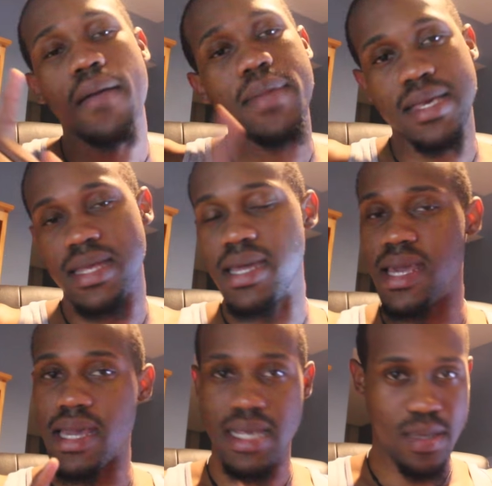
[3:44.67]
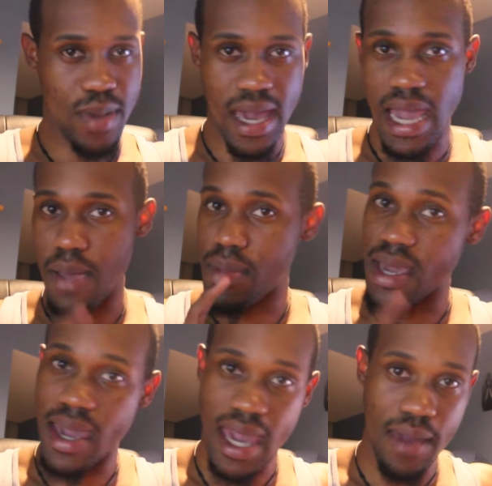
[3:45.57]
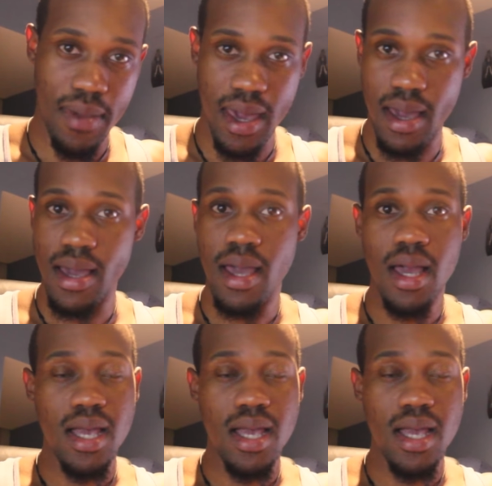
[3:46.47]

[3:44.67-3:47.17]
misleading, spam, gaming,